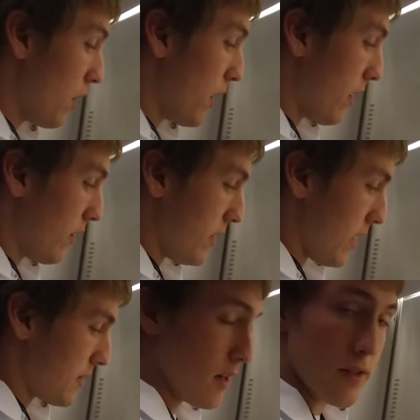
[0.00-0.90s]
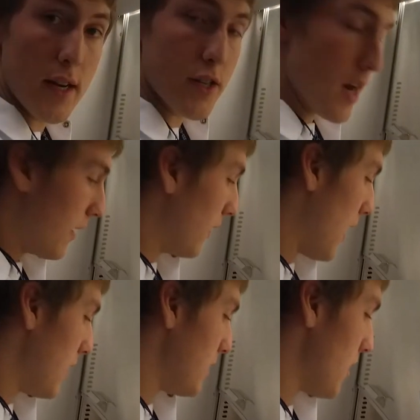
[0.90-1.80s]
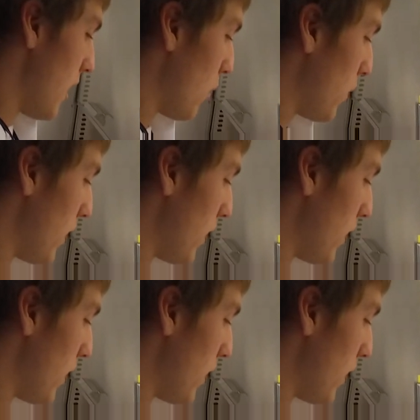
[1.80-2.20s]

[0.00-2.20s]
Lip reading: We're able to make human blood stem